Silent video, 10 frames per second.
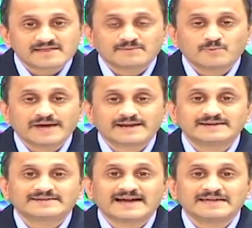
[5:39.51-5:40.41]
somewhere
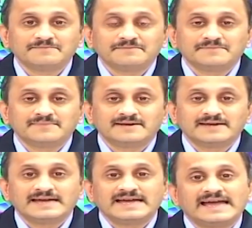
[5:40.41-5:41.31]
in time,
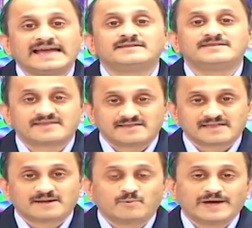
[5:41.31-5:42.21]
ends
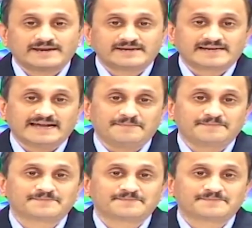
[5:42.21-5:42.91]
somewhere in time.